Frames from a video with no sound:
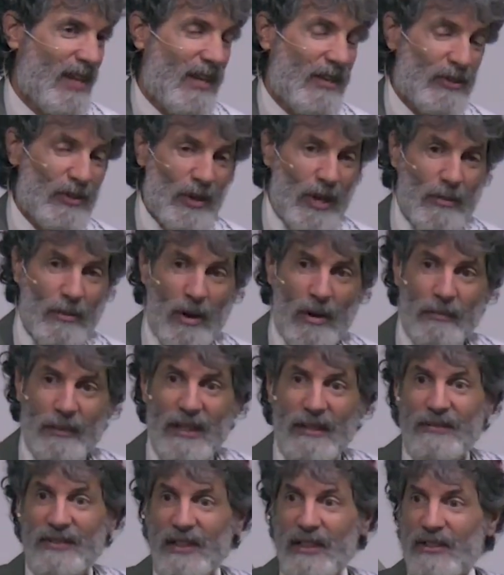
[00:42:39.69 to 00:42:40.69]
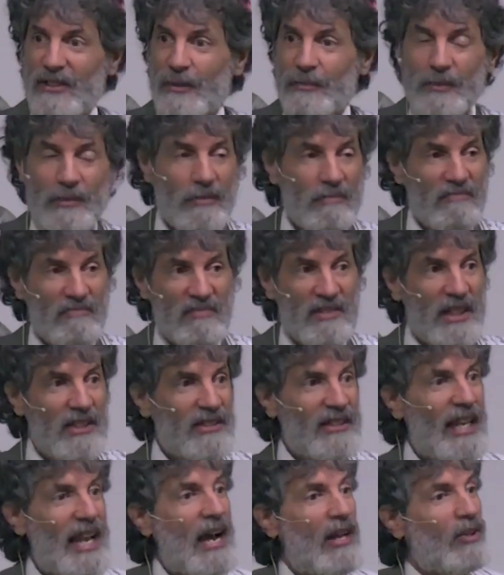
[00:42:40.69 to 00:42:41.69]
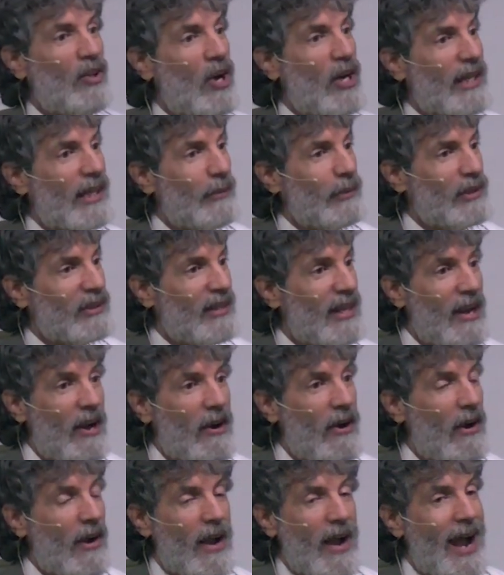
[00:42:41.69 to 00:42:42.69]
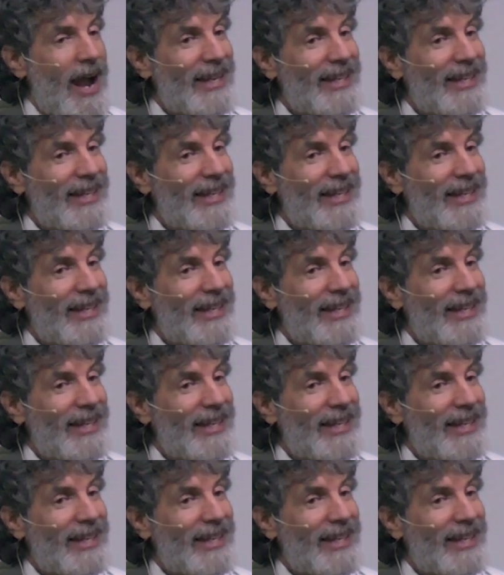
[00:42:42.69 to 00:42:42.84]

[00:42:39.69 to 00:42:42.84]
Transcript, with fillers: And so Abraham leaves Egypt, doesn't say how long he was there.